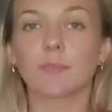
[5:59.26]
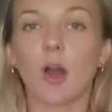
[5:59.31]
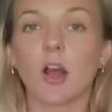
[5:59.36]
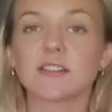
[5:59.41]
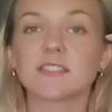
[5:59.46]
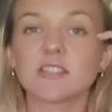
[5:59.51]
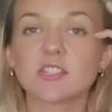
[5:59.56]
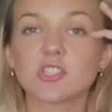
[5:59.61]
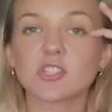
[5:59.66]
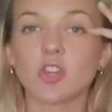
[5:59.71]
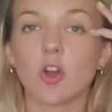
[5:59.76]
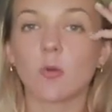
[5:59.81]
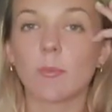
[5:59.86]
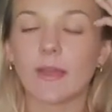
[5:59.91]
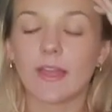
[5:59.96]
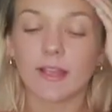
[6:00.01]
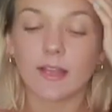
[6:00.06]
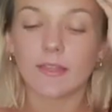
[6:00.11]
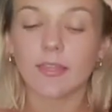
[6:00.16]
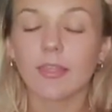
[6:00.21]
box is so
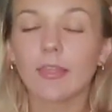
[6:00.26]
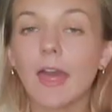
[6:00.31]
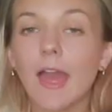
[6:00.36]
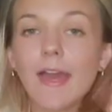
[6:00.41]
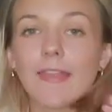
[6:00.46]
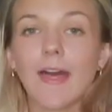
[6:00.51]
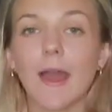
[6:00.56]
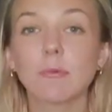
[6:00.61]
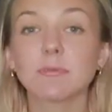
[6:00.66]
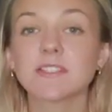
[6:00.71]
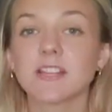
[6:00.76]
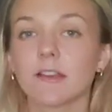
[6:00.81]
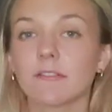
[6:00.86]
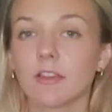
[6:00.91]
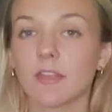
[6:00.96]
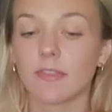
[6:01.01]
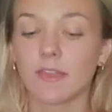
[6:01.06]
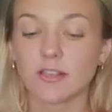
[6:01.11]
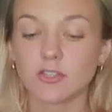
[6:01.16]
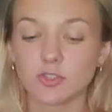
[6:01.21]
big. That was
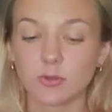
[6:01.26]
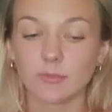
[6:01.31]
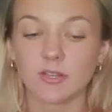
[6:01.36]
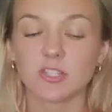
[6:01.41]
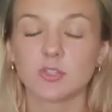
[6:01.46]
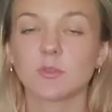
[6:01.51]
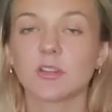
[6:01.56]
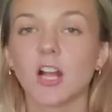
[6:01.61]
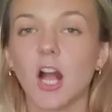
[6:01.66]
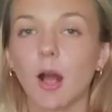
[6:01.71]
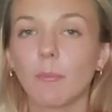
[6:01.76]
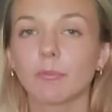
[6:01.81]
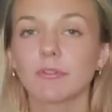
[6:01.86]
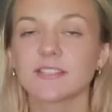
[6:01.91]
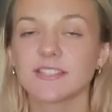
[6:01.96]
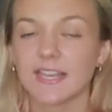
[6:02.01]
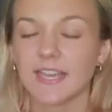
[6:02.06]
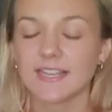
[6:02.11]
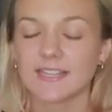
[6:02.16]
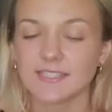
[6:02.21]
everything, so I'm gonna do a couple
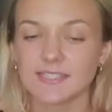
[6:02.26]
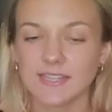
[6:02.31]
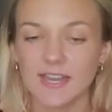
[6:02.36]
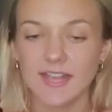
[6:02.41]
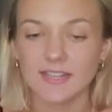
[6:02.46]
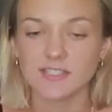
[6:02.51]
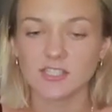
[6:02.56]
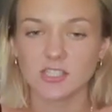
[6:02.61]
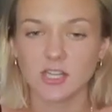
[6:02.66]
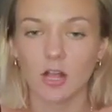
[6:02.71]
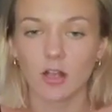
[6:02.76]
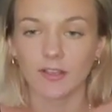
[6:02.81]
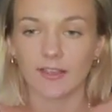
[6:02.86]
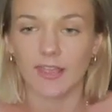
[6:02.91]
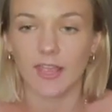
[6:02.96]
taste tests on